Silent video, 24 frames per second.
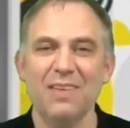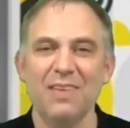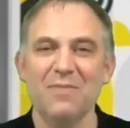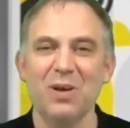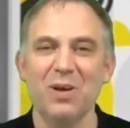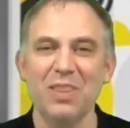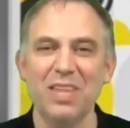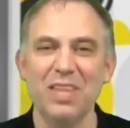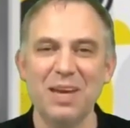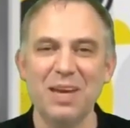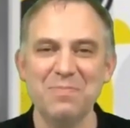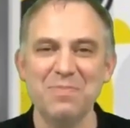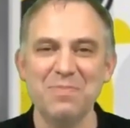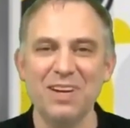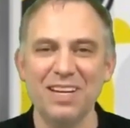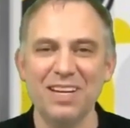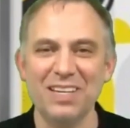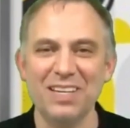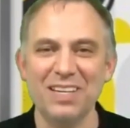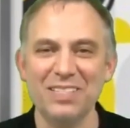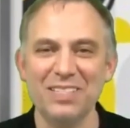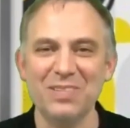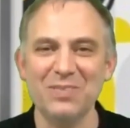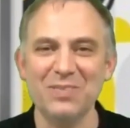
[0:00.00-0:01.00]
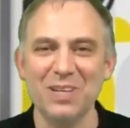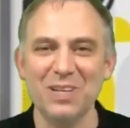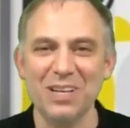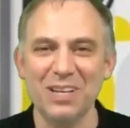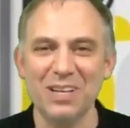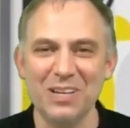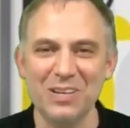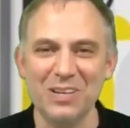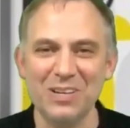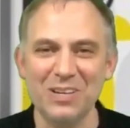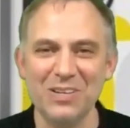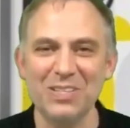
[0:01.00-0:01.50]
Well, that brings to a
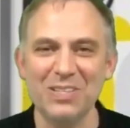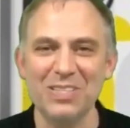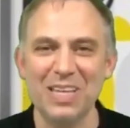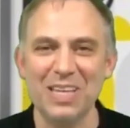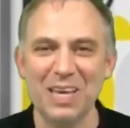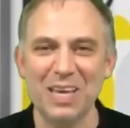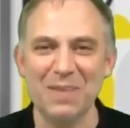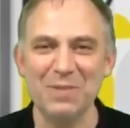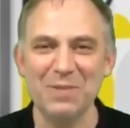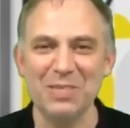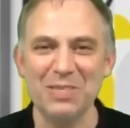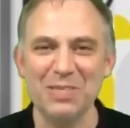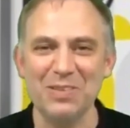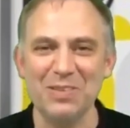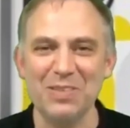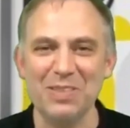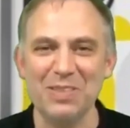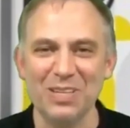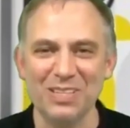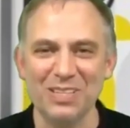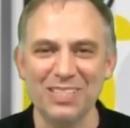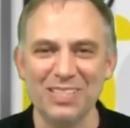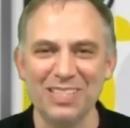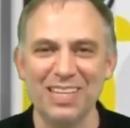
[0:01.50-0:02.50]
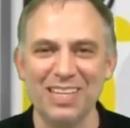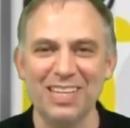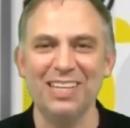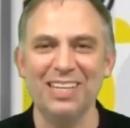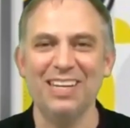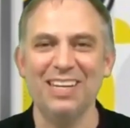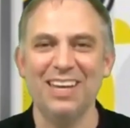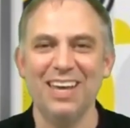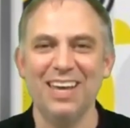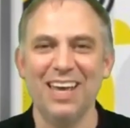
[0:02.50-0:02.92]
close episode 13.